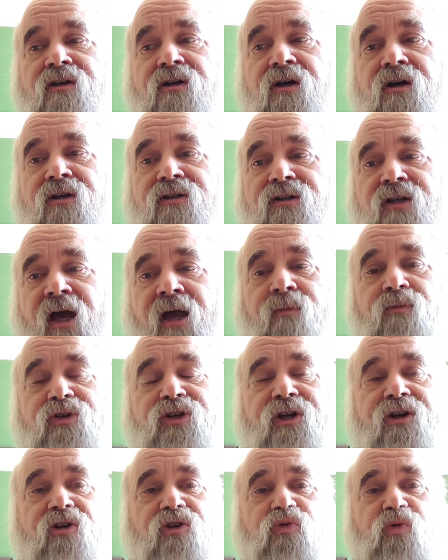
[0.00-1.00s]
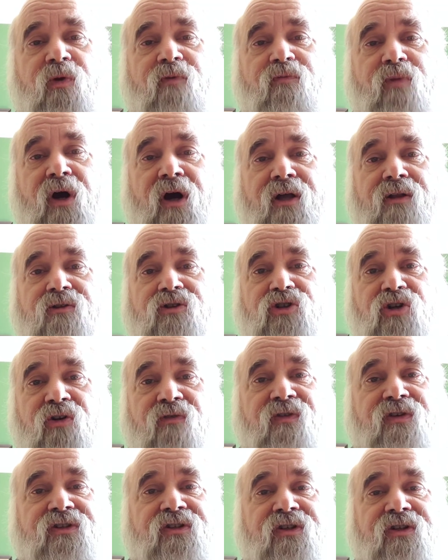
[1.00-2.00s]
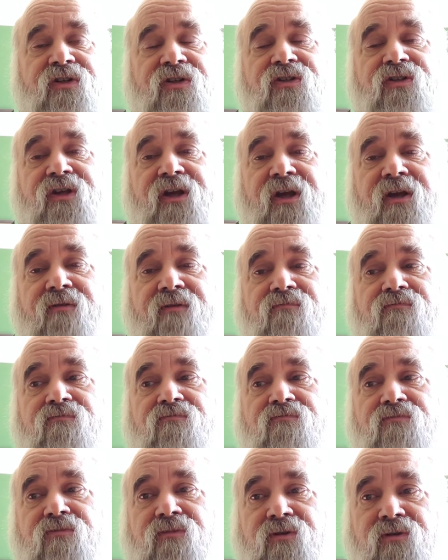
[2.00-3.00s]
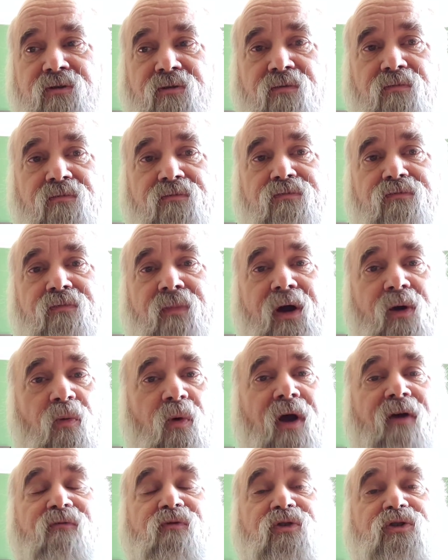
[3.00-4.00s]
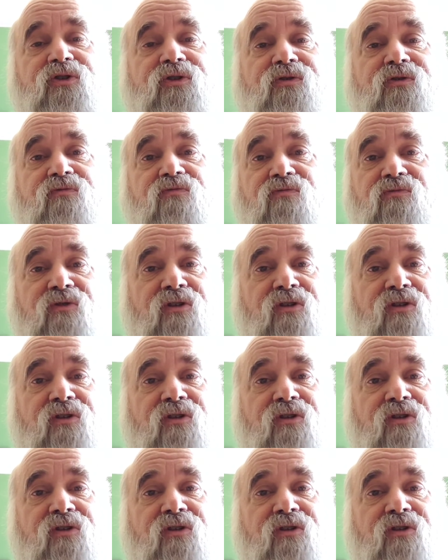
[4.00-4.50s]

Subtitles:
timeshares, we've bought services, and my wife was